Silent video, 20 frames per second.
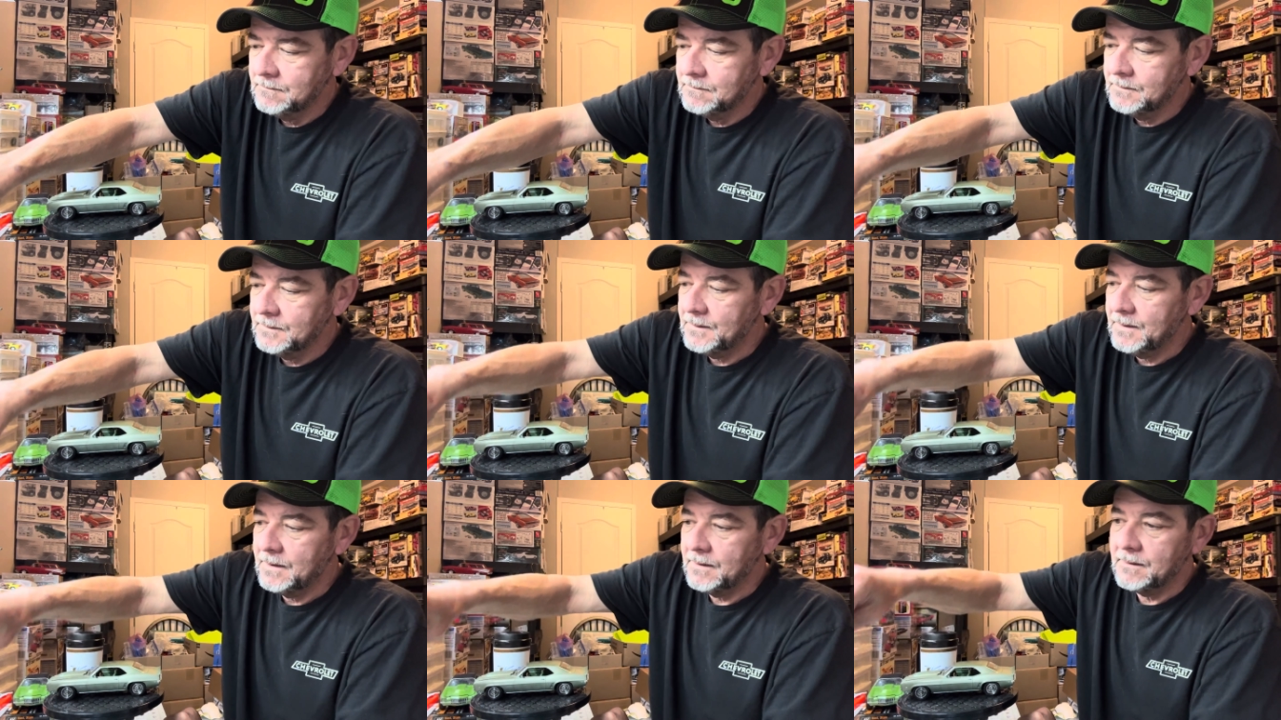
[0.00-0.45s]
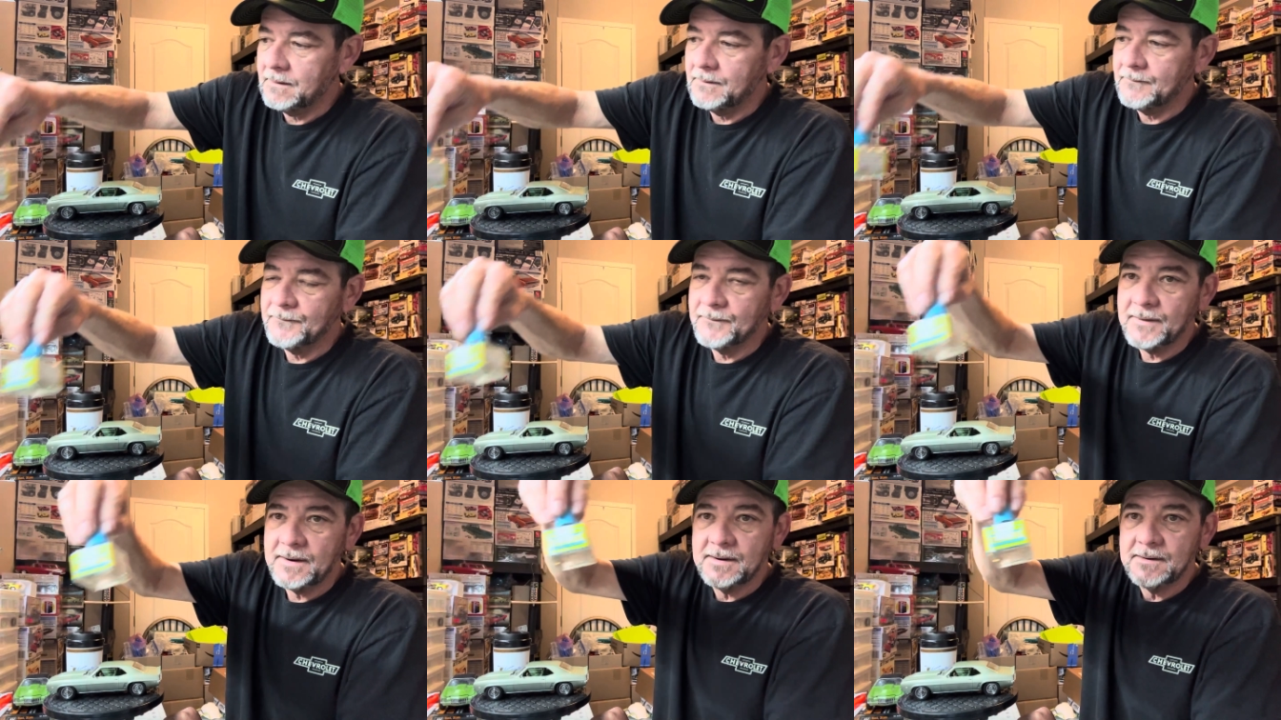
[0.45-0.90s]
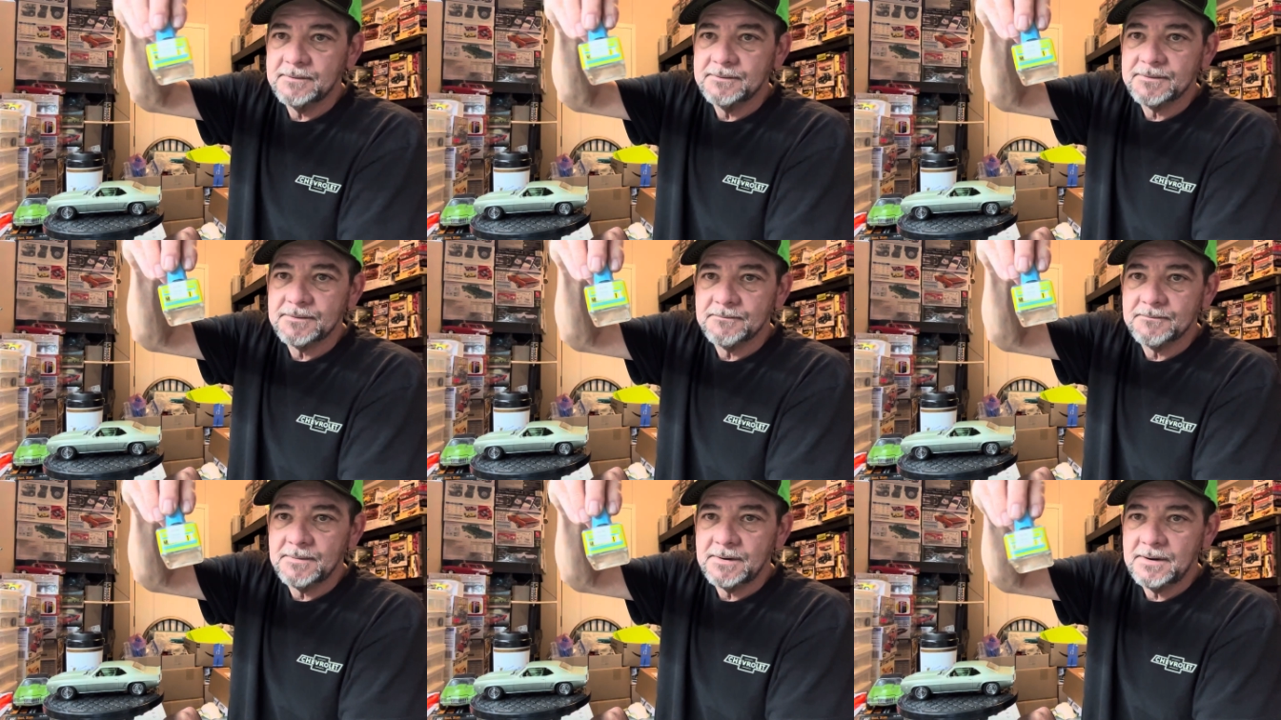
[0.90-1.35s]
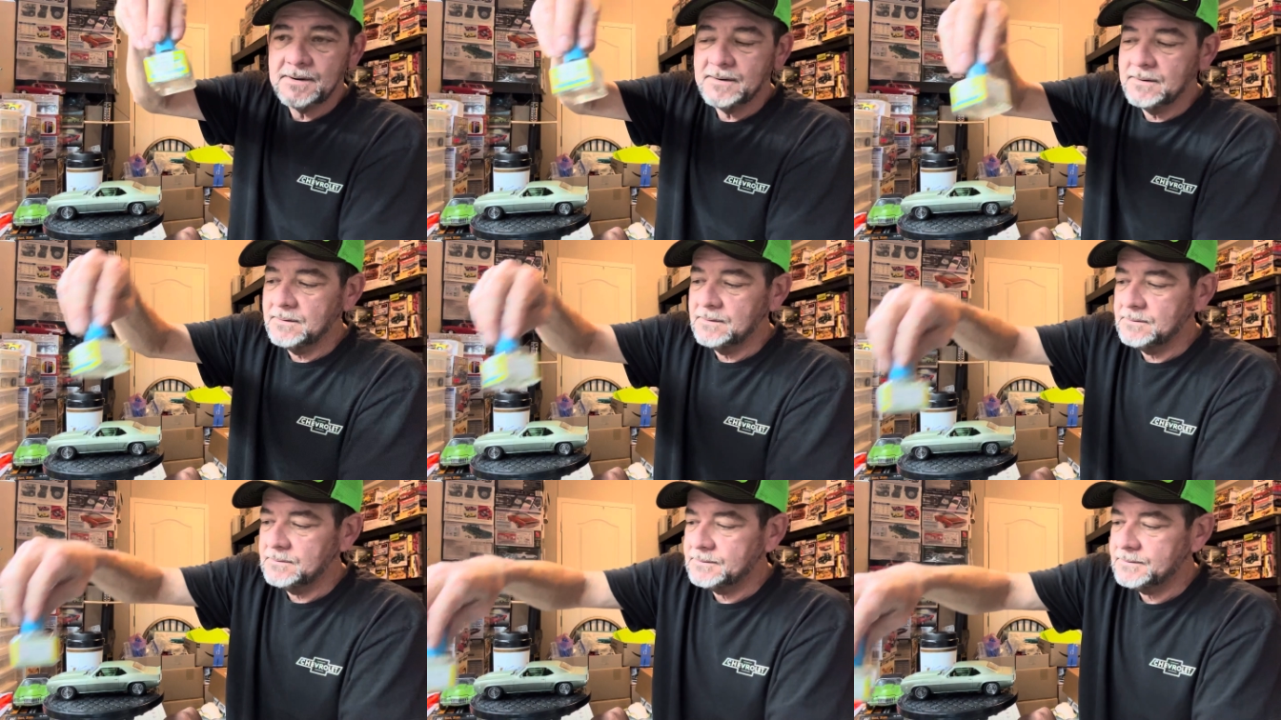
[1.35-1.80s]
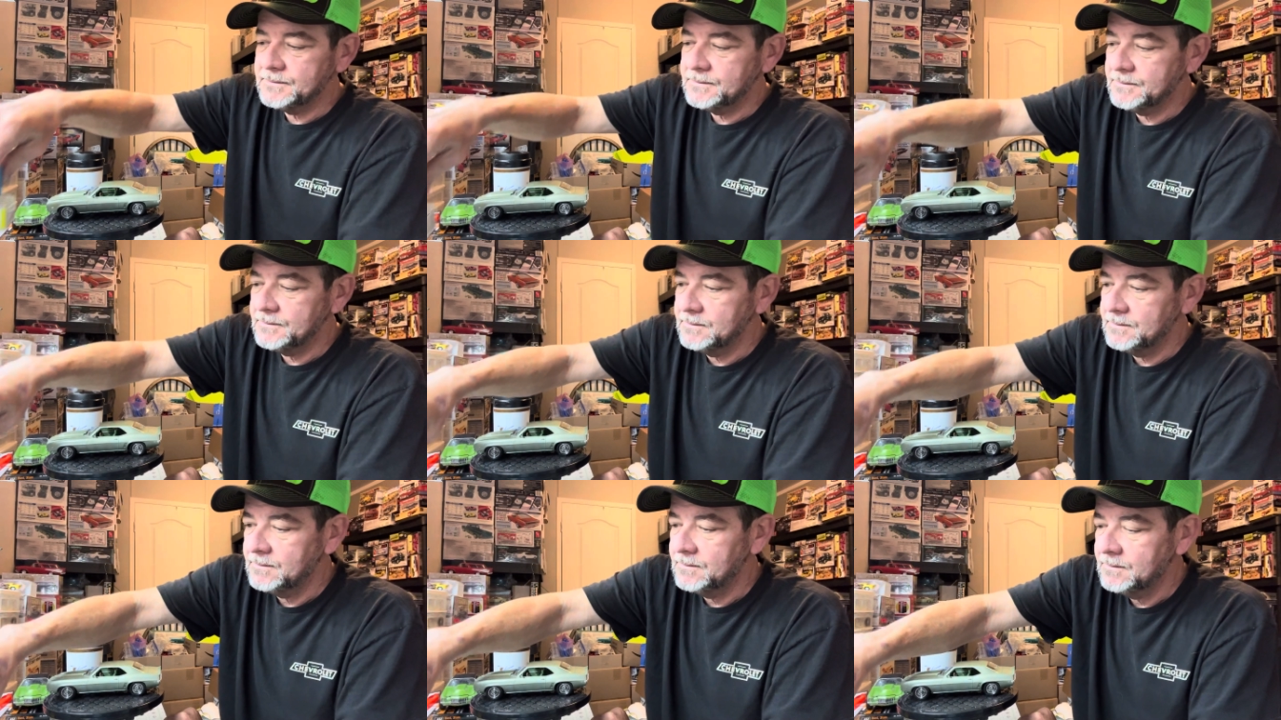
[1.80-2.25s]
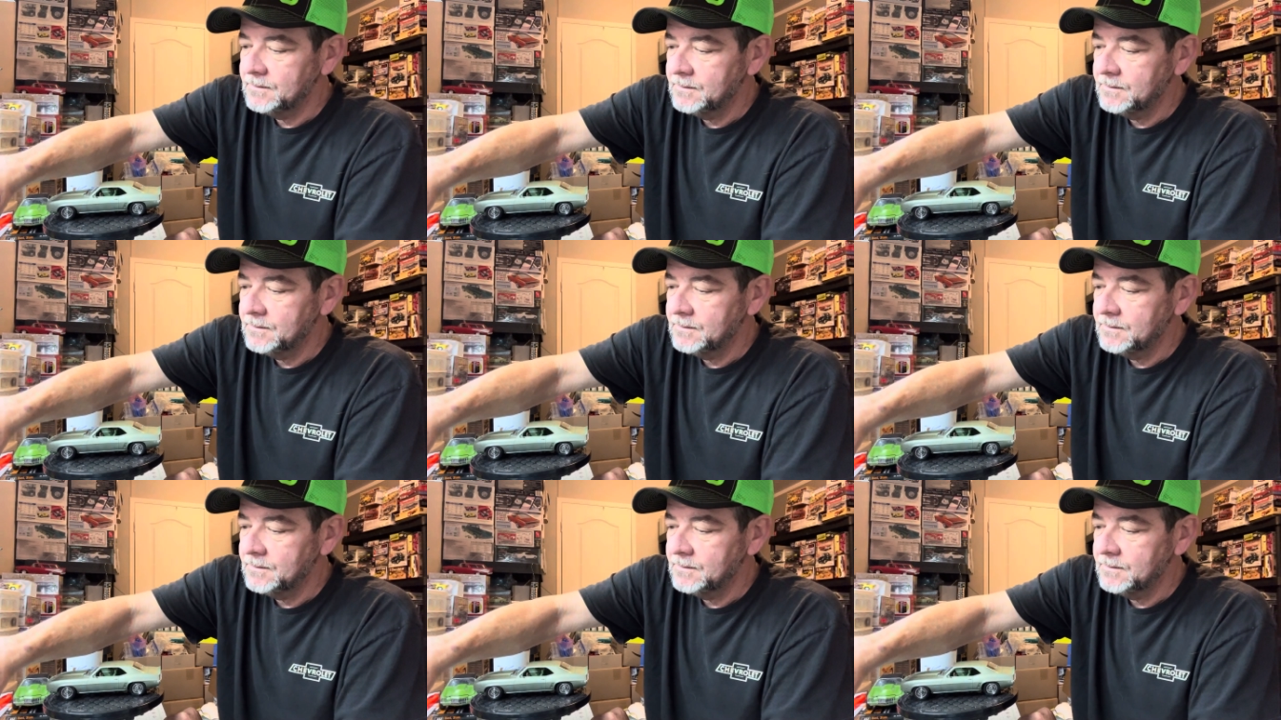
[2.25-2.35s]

we got our thin cements and